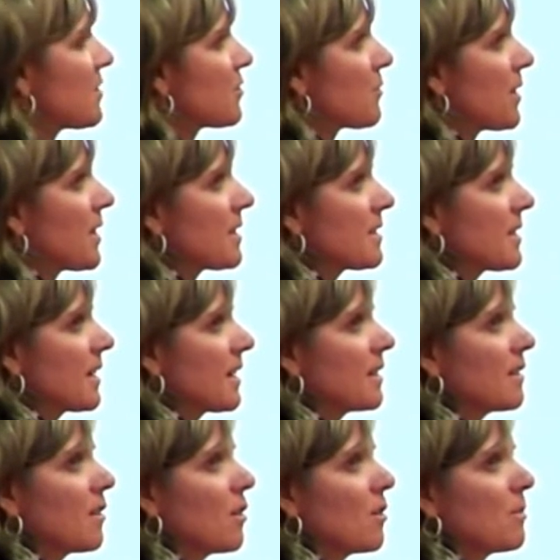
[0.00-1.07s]
as Joy
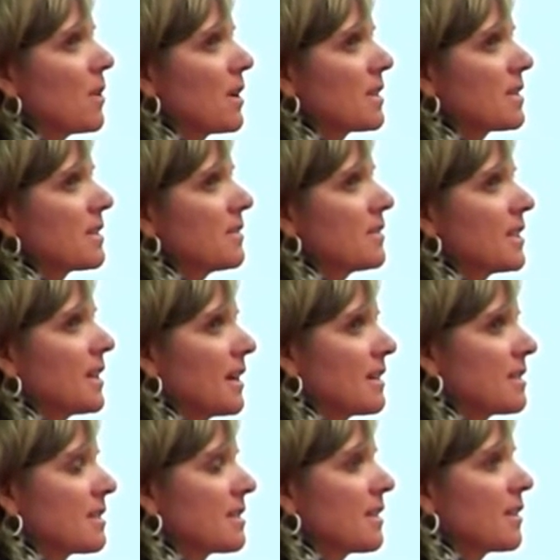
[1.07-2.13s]
said, all positive
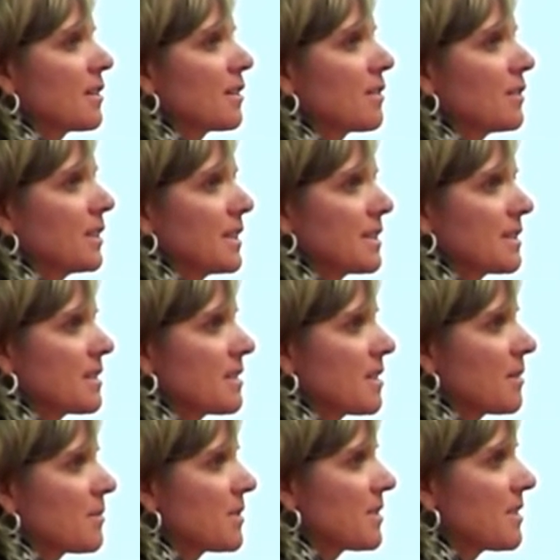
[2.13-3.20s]
tests that are of illicit
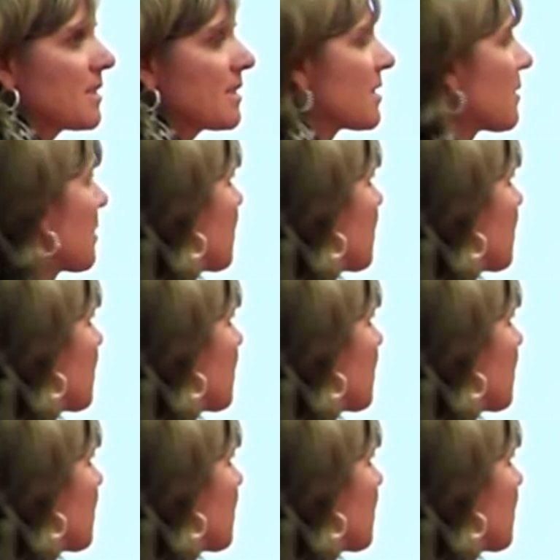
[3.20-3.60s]
substances